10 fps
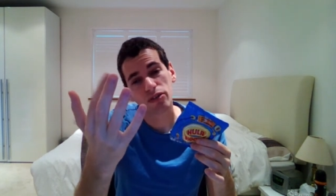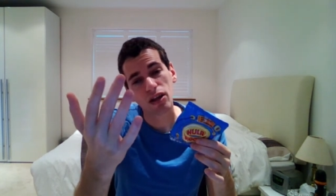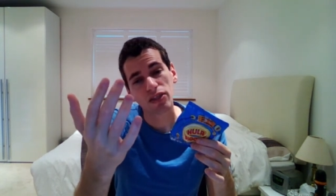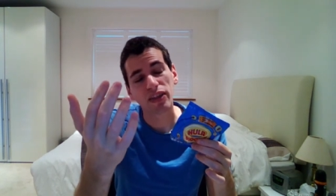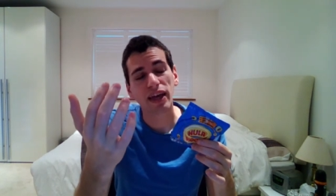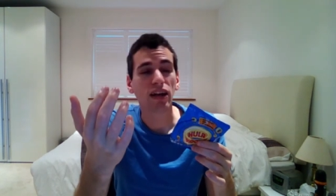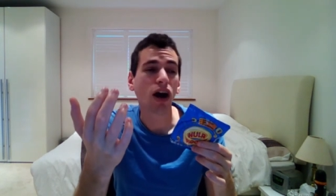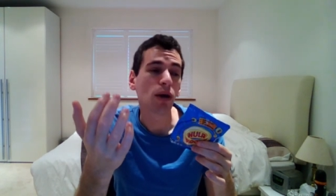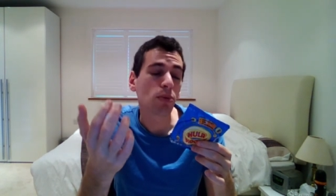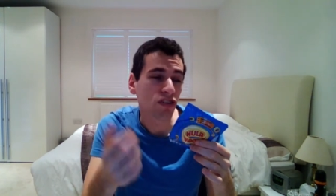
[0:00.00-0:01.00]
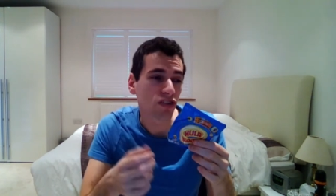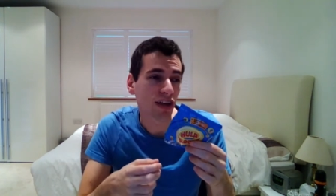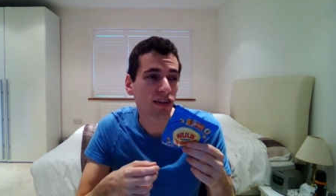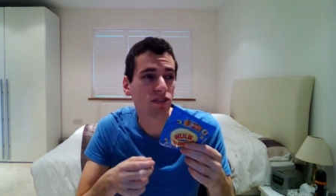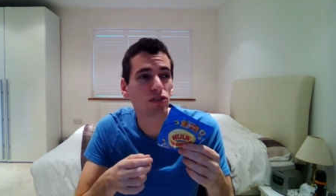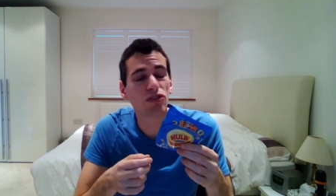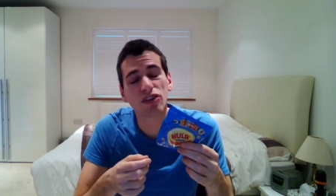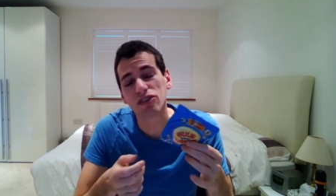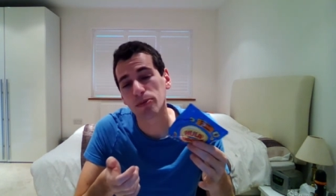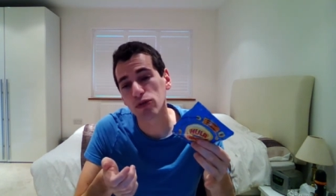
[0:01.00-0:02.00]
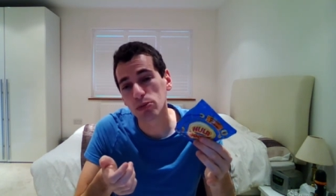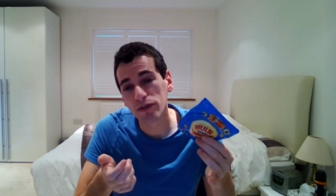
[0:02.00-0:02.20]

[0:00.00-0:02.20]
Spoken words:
then I would suggest using some form of